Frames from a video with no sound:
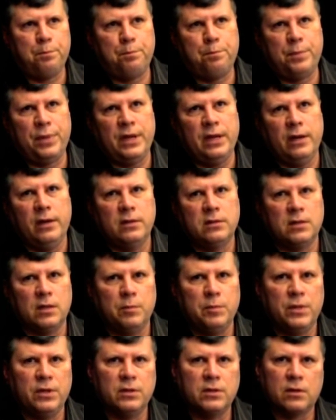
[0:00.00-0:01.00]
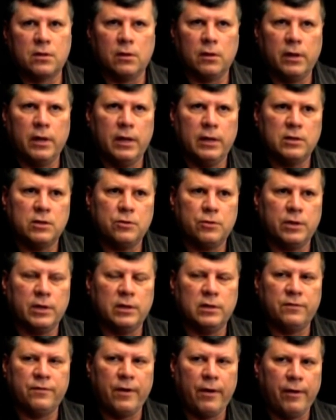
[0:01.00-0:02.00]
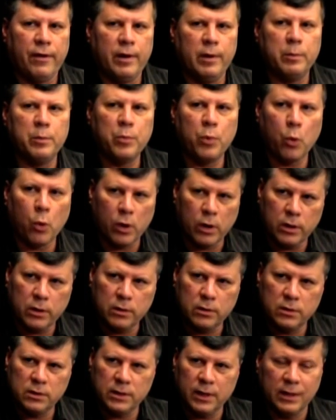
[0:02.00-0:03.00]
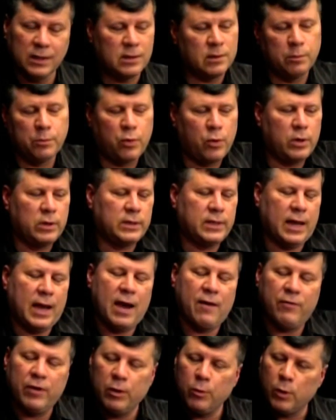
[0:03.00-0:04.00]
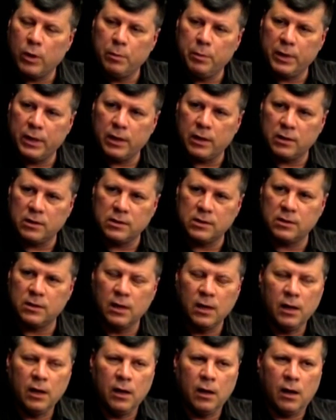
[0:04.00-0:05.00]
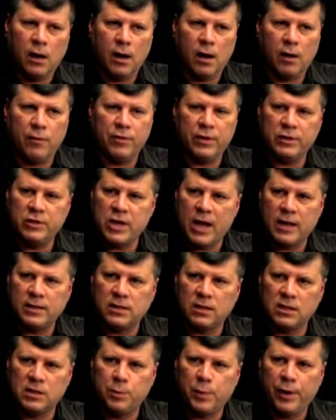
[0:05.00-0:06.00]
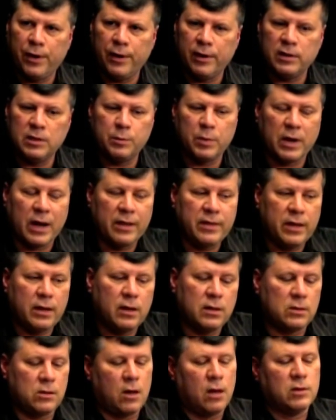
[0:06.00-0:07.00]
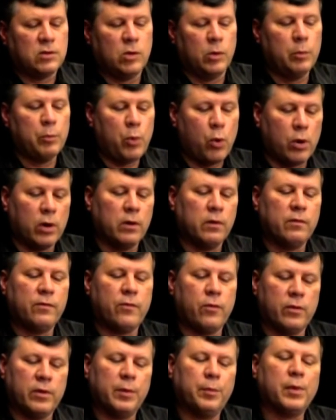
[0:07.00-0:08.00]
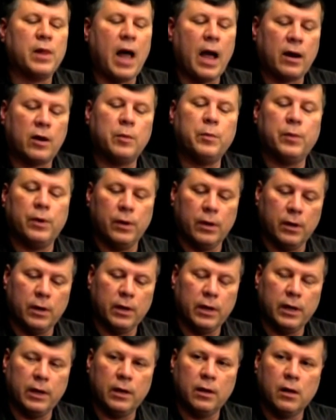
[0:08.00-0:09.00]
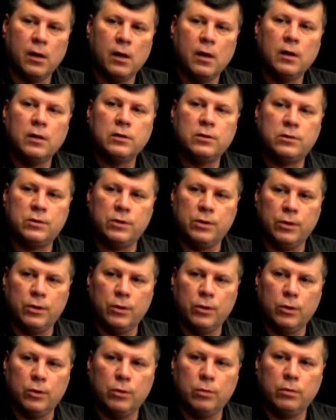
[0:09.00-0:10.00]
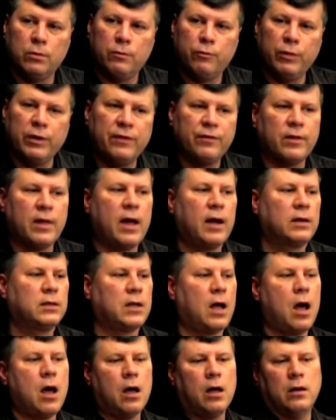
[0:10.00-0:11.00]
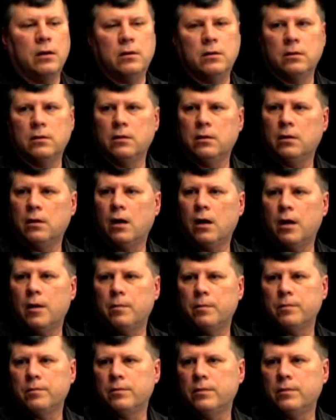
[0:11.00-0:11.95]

piece in musical history is very important. It's important to everyone because of the jazz experience, but I think it's mm-hmm. also important for the black community to reflect on um,